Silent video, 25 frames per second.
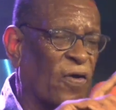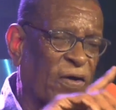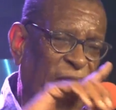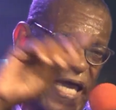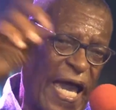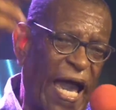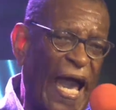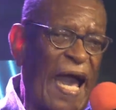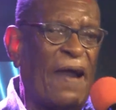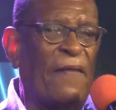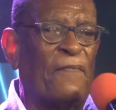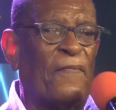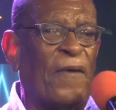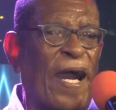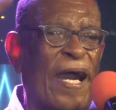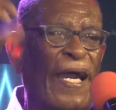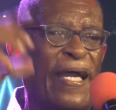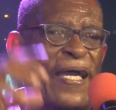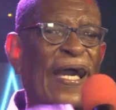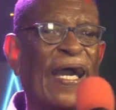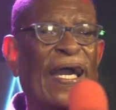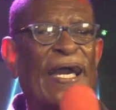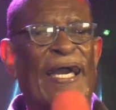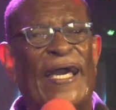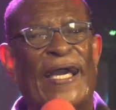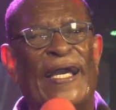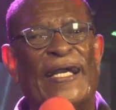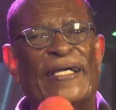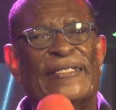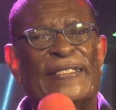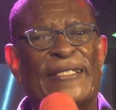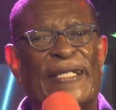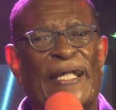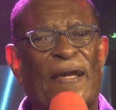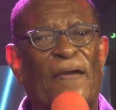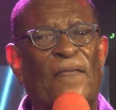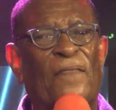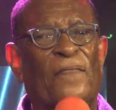can't buy an
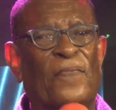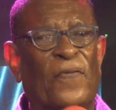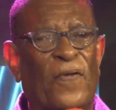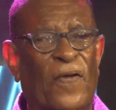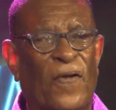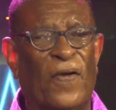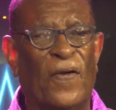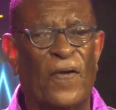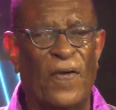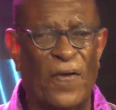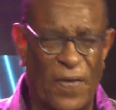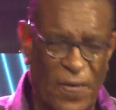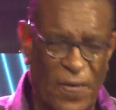Extempo.